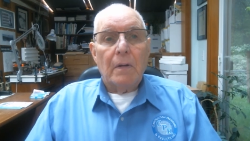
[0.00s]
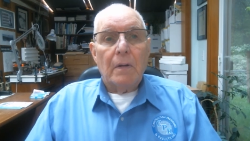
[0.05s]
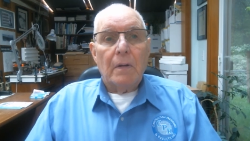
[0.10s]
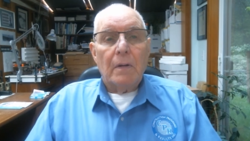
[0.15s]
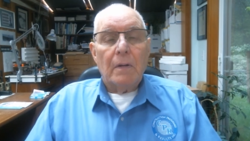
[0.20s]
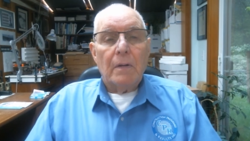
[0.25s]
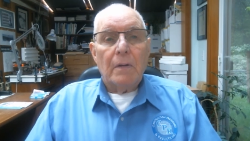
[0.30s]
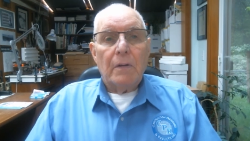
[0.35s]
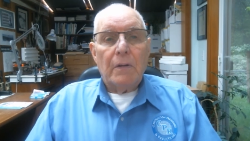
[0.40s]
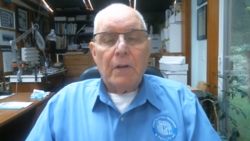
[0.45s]

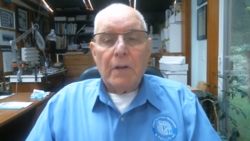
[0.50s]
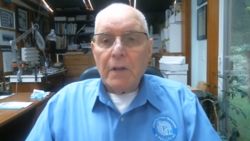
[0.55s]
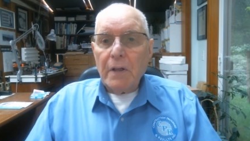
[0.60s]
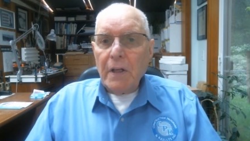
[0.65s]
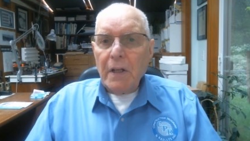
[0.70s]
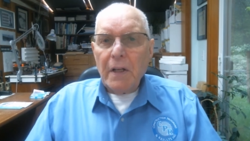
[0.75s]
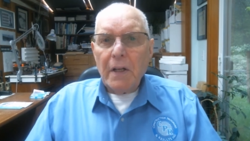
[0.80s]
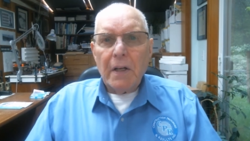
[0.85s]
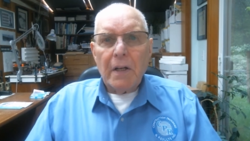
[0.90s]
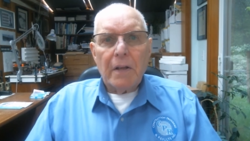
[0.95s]
Do you
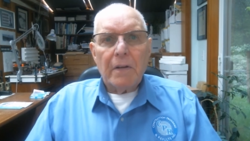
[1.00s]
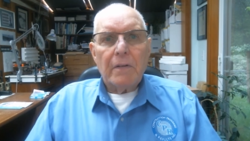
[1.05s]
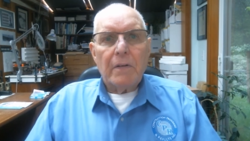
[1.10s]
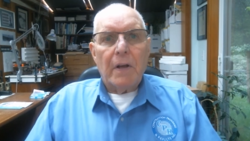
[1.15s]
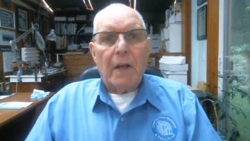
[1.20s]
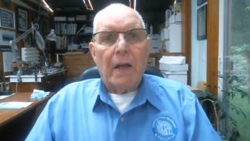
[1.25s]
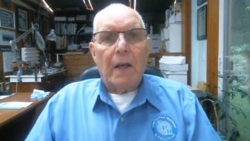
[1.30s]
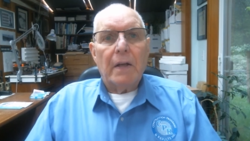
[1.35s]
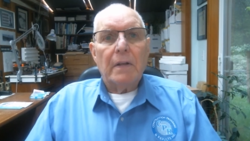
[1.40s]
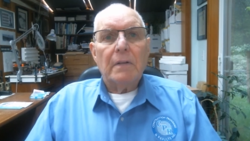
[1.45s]
need another
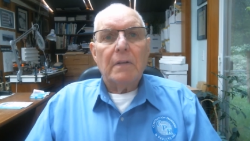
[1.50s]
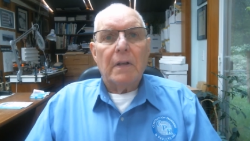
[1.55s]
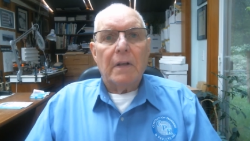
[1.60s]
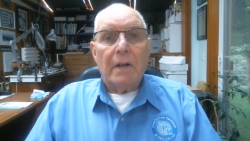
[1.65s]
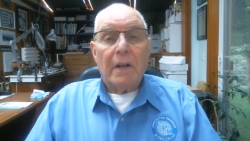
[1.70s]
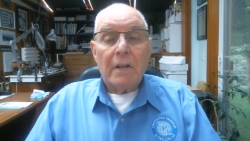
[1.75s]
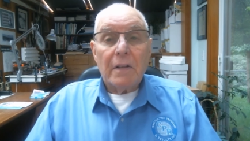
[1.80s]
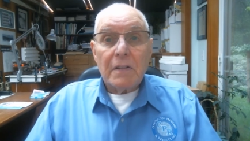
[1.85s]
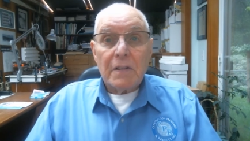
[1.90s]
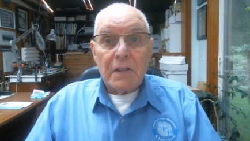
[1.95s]
hand,
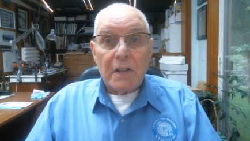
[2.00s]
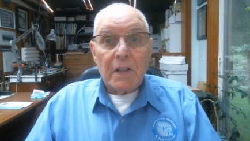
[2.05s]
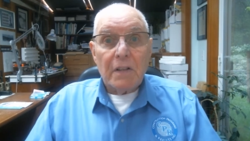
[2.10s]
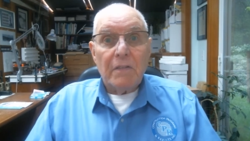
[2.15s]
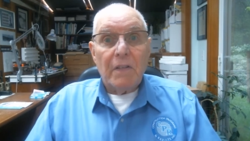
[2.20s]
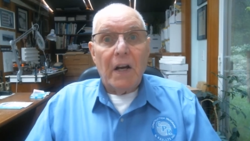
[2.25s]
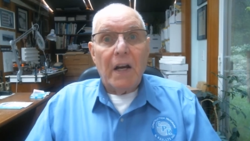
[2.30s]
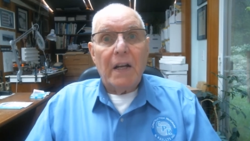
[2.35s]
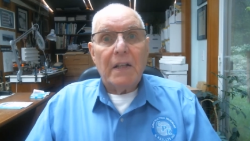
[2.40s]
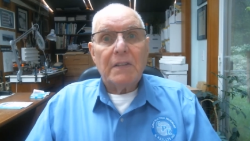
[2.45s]
another set of
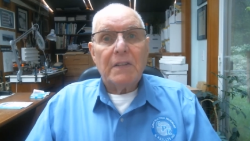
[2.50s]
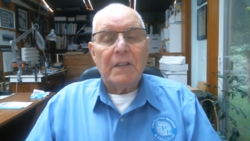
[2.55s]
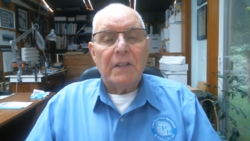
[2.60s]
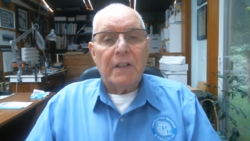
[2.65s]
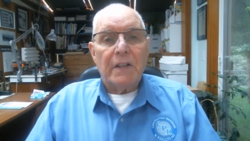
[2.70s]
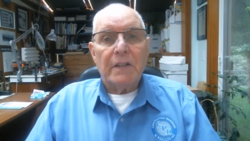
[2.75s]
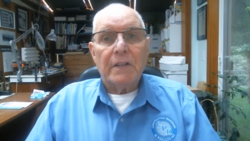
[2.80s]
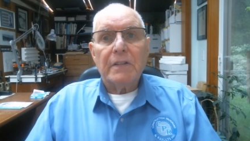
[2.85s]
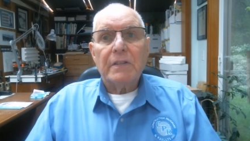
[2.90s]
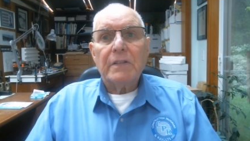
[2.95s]
eyes and
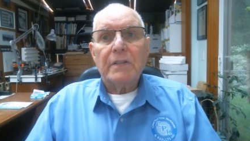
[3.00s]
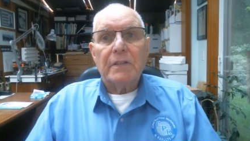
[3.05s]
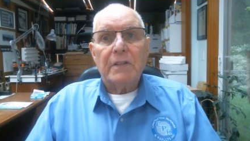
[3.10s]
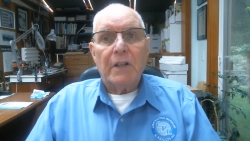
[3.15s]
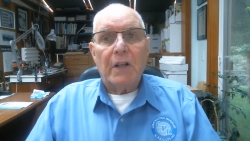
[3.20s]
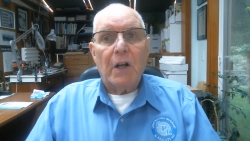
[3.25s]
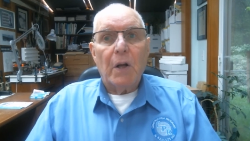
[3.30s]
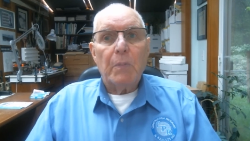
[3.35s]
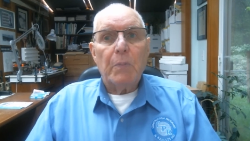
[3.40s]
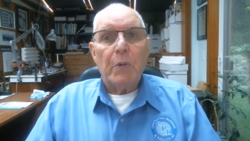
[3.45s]
ears to
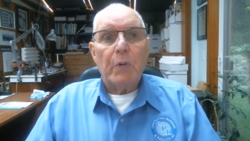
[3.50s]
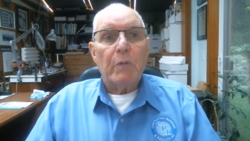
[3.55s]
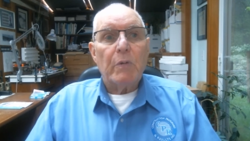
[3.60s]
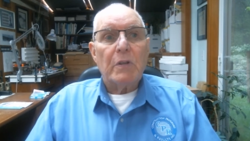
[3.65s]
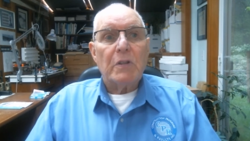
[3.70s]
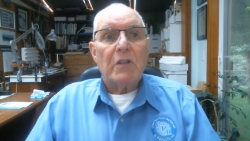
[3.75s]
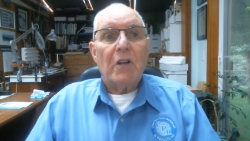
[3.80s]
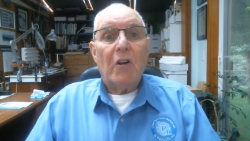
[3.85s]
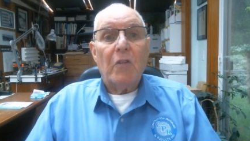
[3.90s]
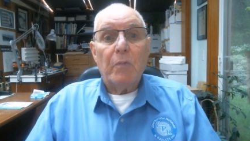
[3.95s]
help you
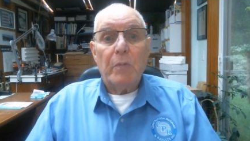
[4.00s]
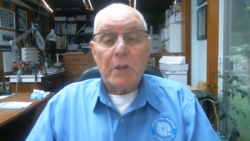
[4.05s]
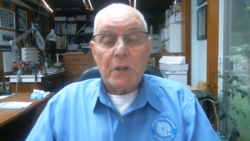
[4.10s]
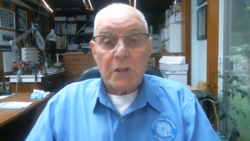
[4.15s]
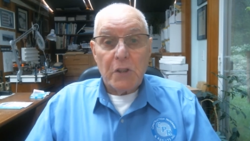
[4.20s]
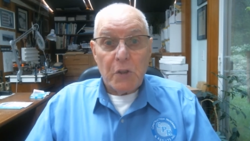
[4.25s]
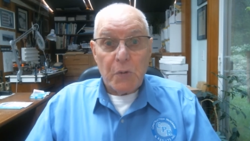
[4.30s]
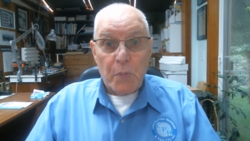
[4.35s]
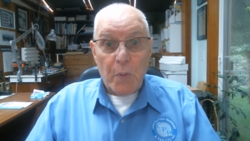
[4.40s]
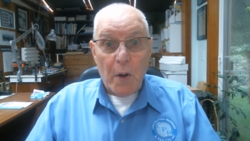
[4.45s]
resolve
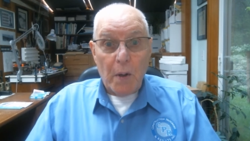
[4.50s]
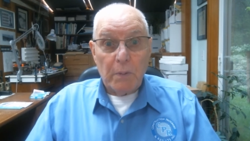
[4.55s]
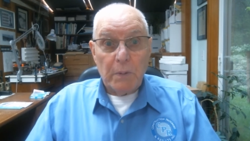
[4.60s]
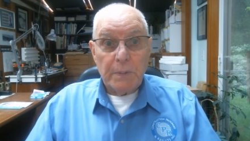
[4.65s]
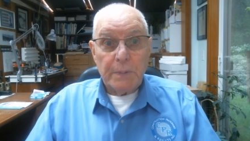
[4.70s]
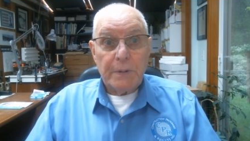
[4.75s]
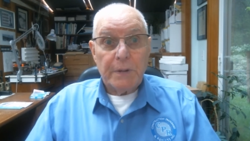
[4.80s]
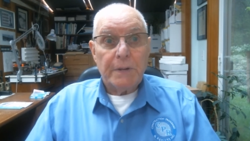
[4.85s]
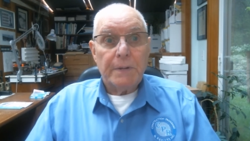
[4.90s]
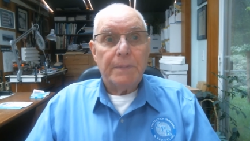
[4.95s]
business
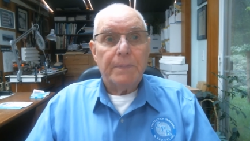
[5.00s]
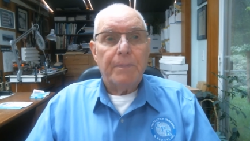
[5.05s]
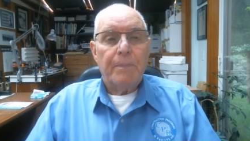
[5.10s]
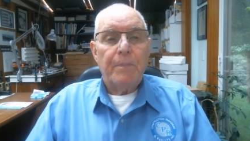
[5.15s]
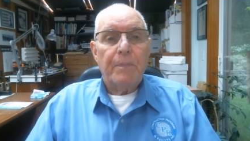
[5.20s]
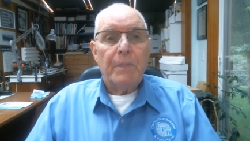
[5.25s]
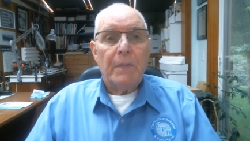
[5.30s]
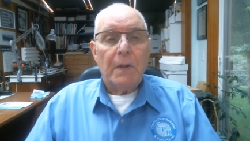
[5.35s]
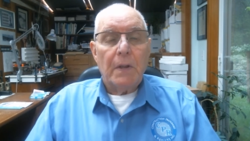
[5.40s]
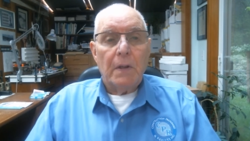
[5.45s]
problems?
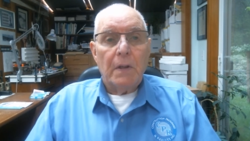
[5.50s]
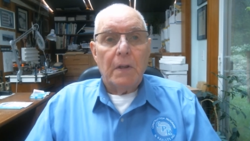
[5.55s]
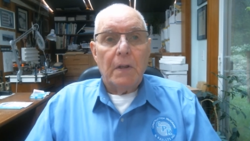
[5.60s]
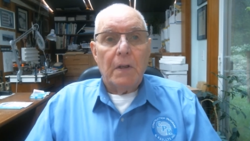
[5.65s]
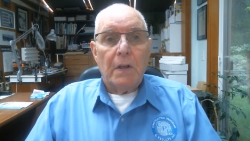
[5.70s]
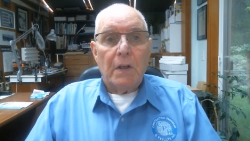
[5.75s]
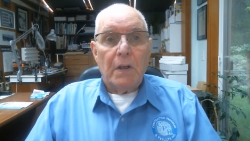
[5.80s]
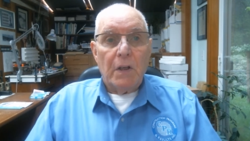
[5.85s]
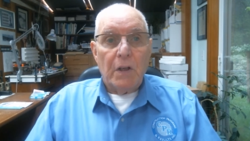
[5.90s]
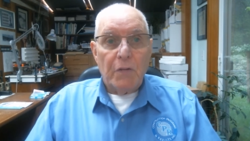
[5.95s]

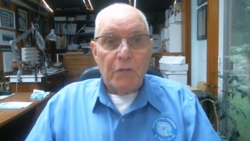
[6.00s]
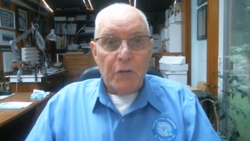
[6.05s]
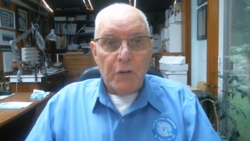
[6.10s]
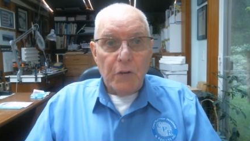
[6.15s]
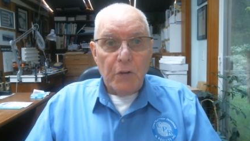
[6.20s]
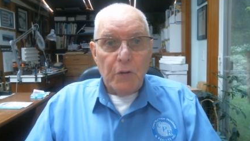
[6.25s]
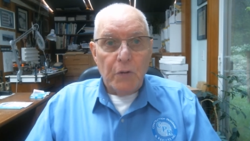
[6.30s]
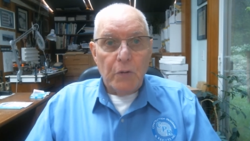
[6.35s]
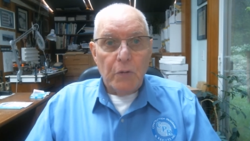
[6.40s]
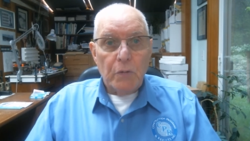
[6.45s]
If you
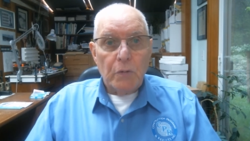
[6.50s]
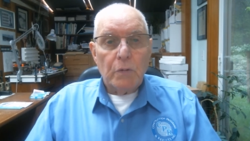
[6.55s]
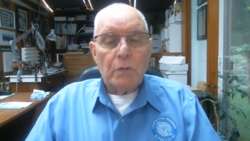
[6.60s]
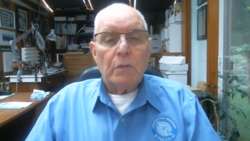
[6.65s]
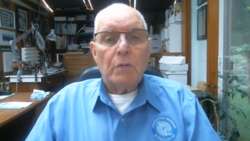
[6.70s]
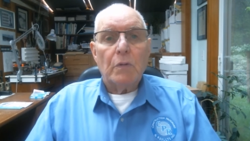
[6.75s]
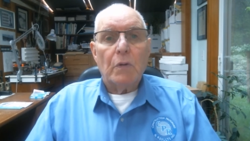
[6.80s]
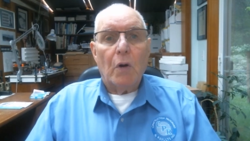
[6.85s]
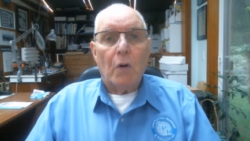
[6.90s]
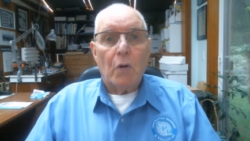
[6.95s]
do,
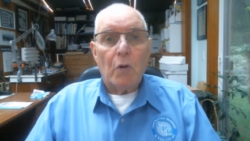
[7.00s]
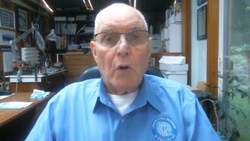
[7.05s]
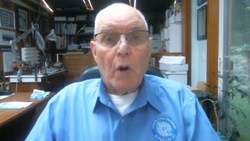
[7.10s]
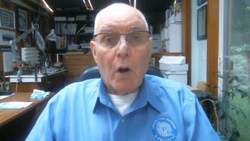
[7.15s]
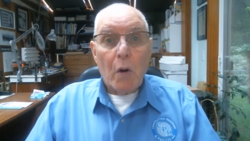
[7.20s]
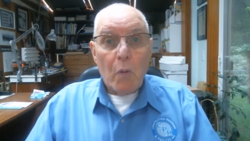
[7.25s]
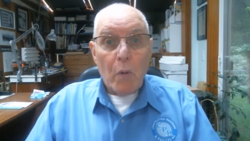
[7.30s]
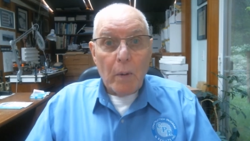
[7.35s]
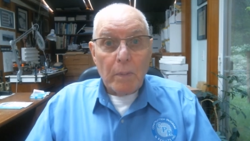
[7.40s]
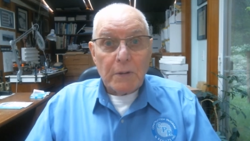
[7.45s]
go to our
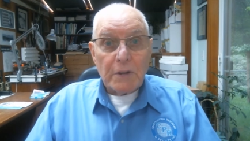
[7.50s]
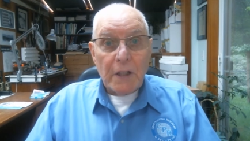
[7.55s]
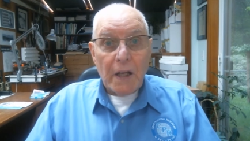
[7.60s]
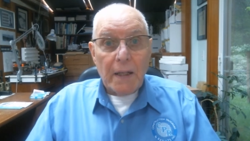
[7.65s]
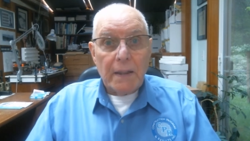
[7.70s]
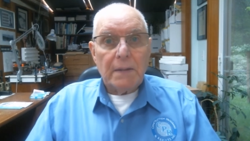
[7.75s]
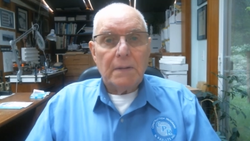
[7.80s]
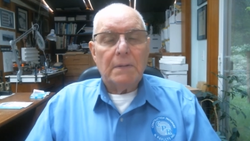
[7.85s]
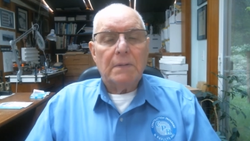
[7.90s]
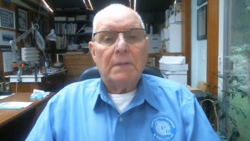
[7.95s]

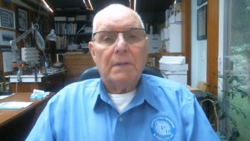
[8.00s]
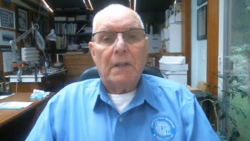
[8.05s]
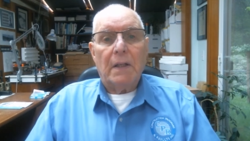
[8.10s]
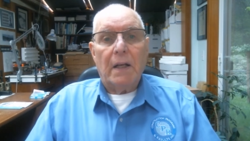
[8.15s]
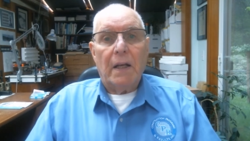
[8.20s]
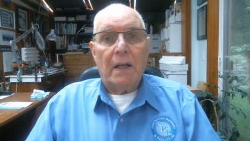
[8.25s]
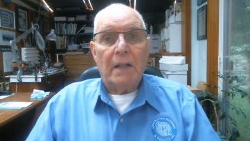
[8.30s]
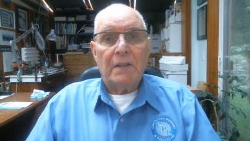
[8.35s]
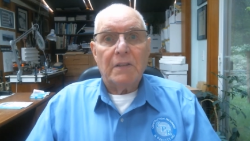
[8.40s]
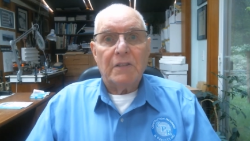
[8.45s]
website
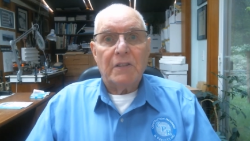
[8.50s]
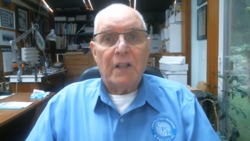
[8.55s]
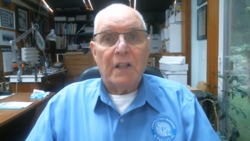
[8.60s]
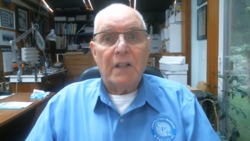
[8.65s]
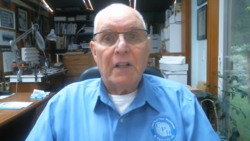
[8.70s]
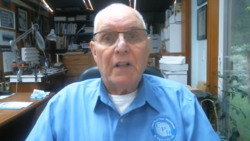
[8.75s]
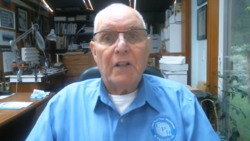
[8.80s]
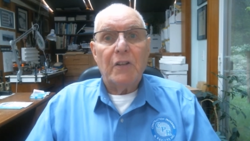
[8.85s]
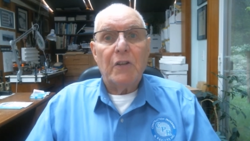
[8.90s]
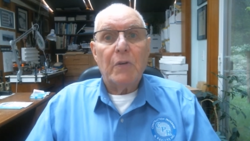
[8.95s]
and send
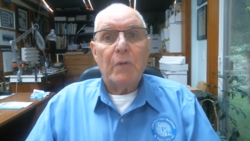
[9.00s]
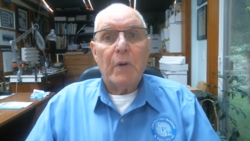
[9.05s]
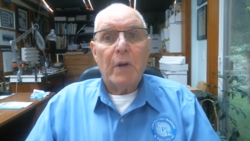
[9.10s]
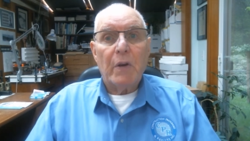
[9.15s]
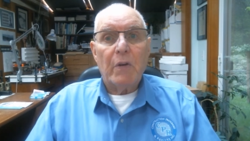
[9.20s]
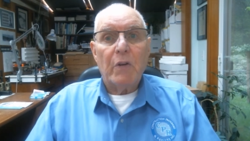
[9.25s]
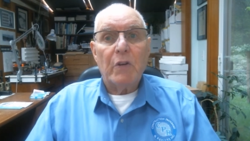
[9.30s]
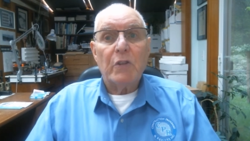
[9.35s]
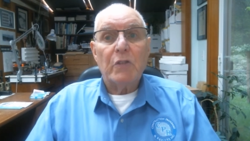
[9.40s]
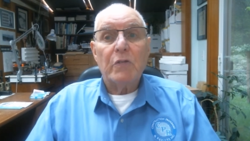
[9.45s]
in your
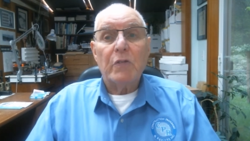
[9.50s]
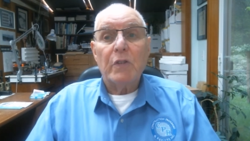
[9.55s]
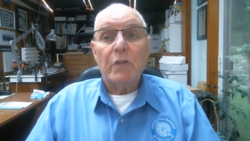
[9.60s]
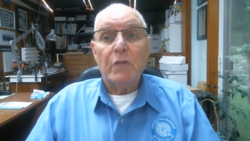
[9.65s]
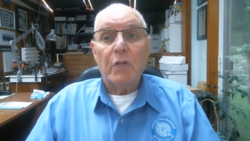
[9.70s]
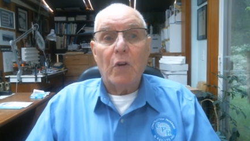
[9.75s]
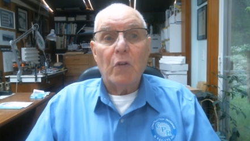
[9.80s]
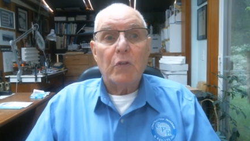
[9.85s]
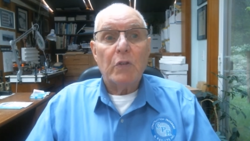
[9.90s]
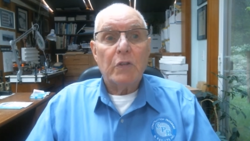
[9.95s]
request for
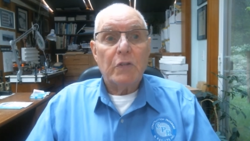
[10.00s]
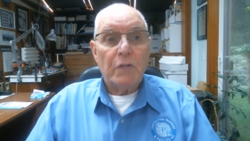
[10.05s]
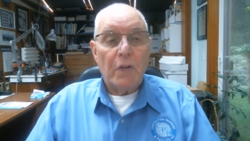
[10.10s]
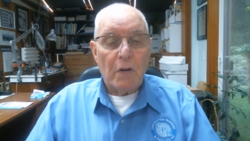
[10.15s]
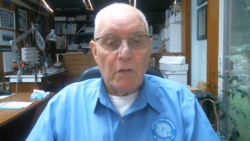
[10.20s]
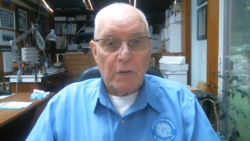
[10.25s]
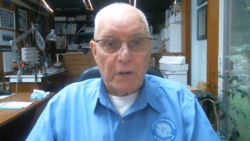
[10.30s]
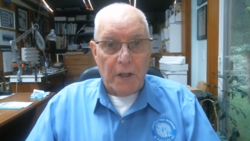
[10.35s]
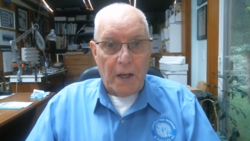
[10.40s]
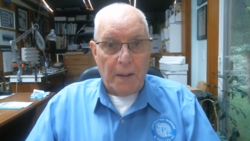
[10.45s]
focus
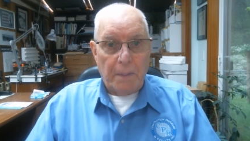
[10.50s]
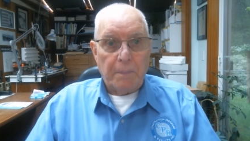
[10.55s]
phone time.